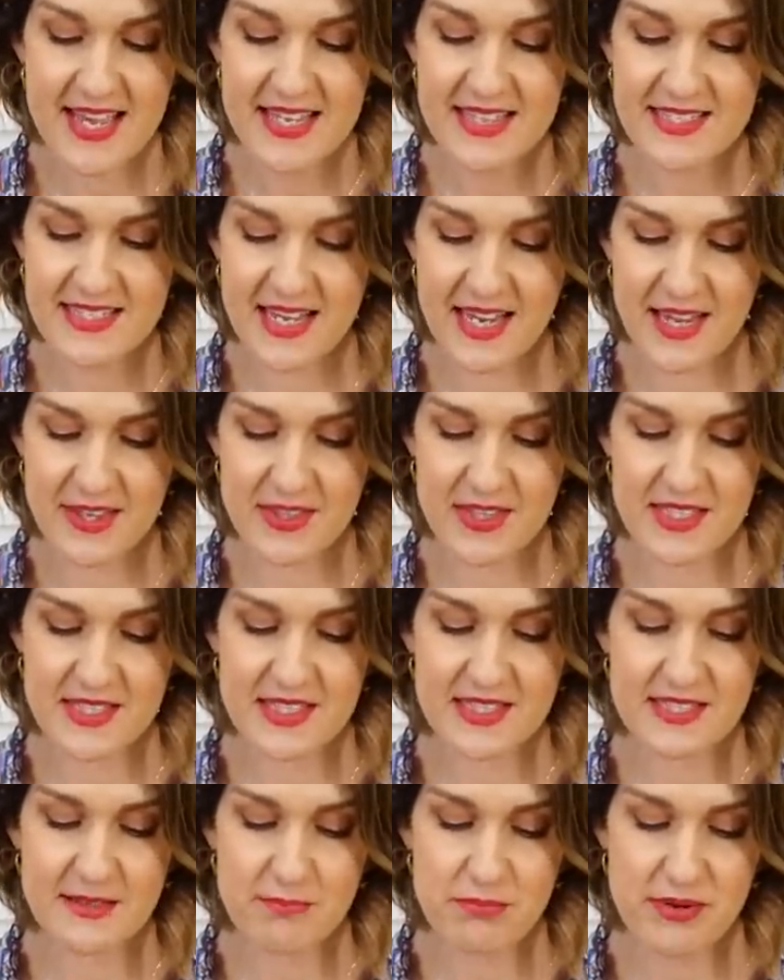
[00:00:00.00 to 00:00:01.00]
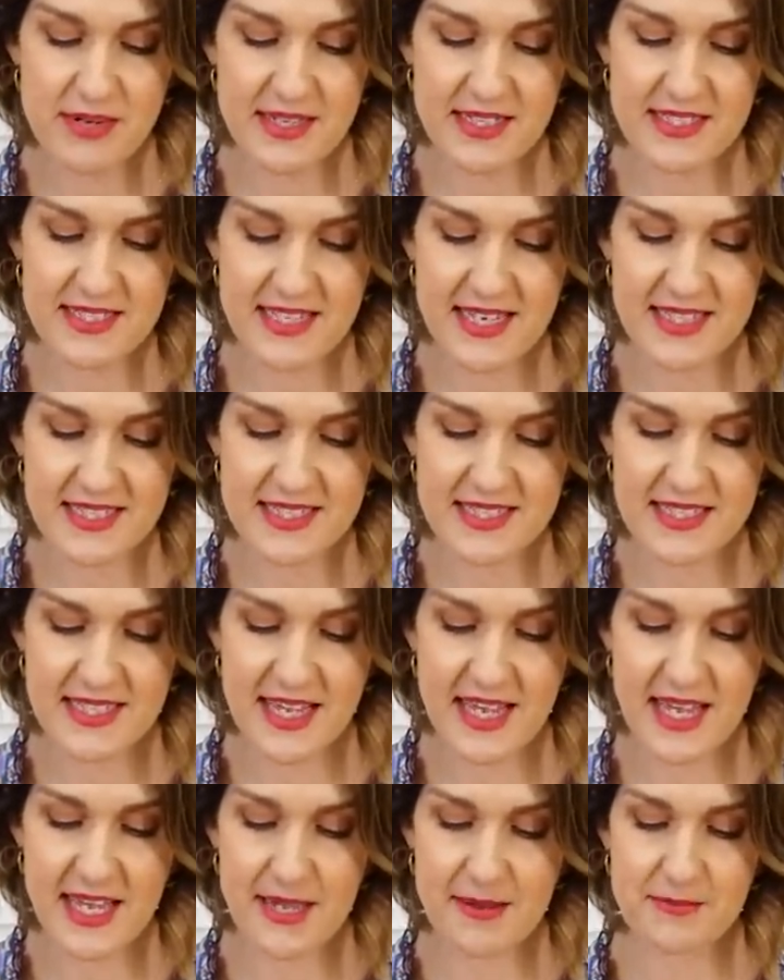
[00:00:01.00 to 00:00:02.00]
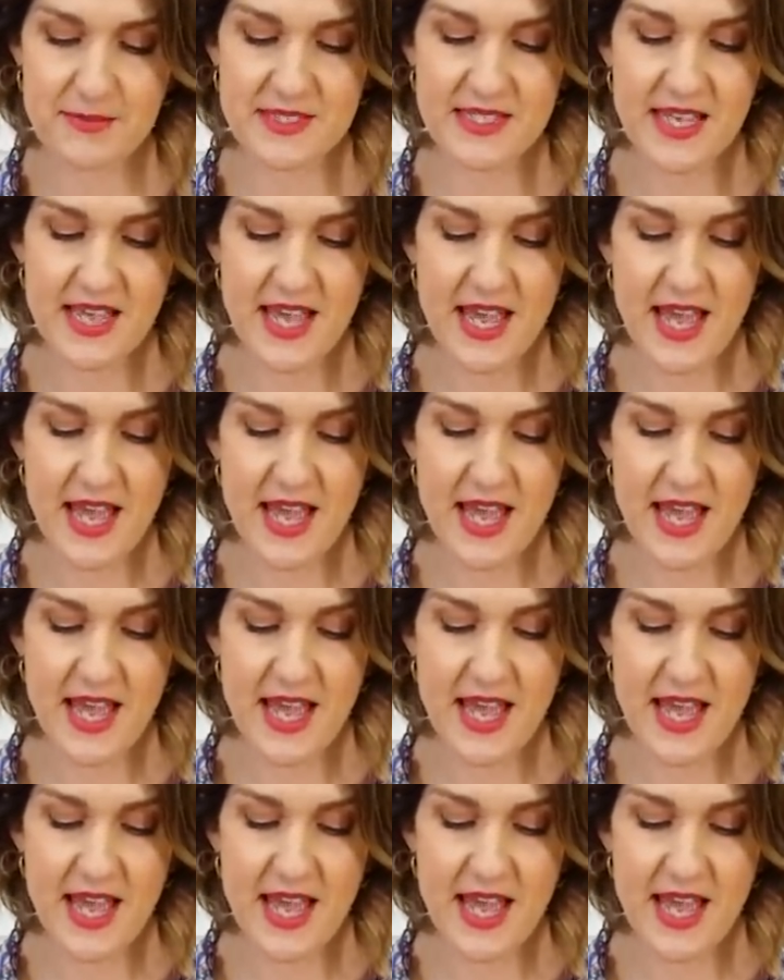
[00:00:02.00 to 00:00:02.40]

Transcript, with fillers: So this is a princess seamed